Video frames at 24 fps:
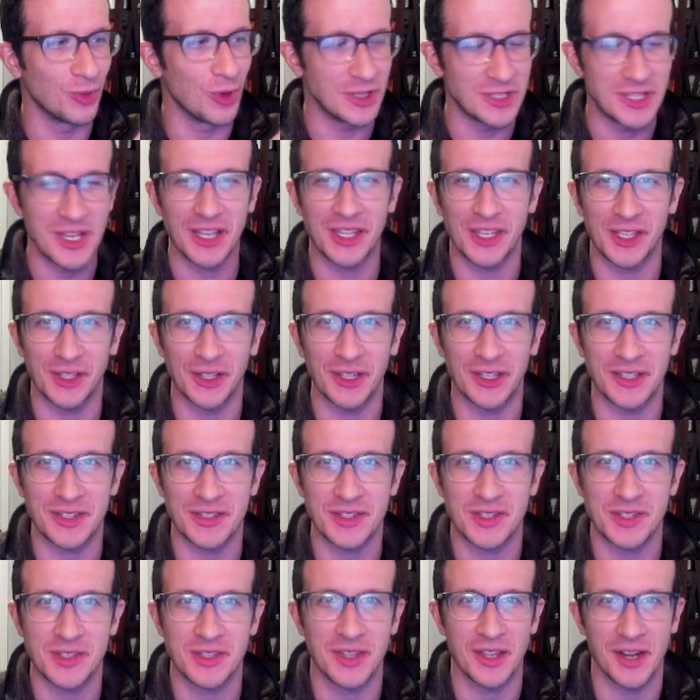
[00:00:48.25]

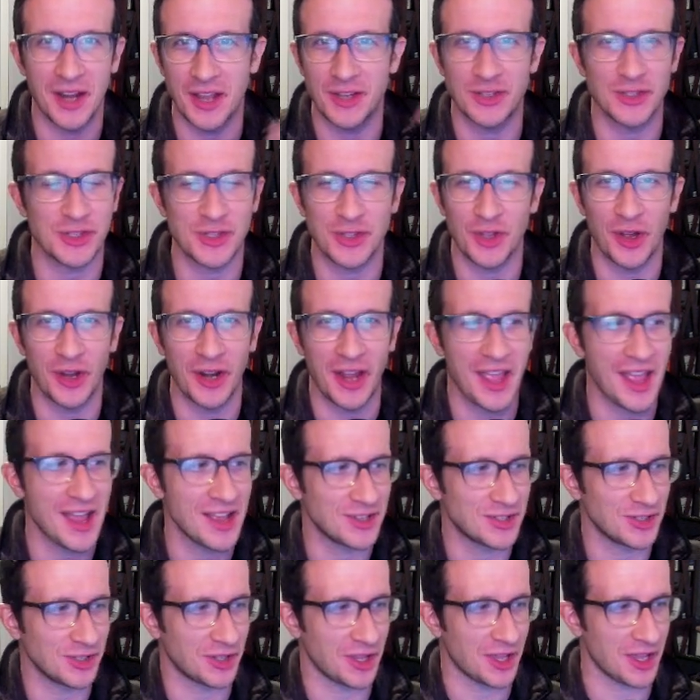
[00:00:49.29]
ridiculous that I just thought I
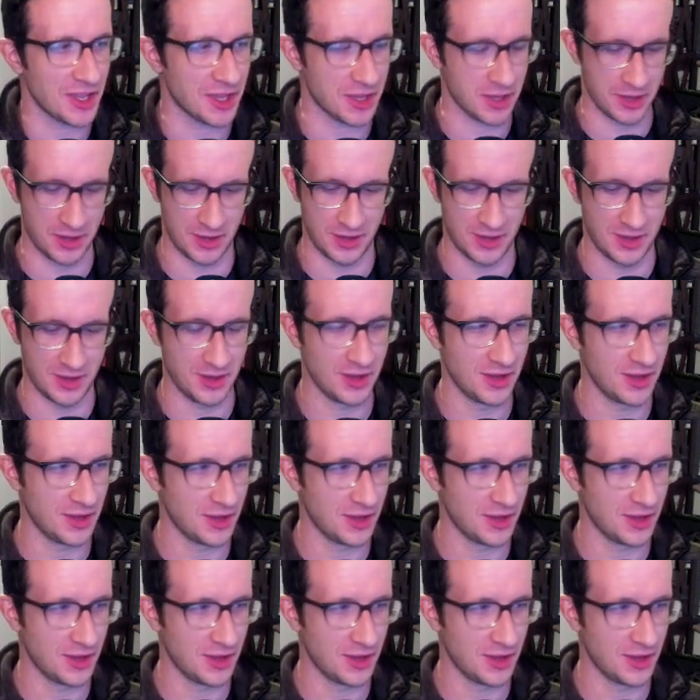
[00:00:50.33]
had to, like,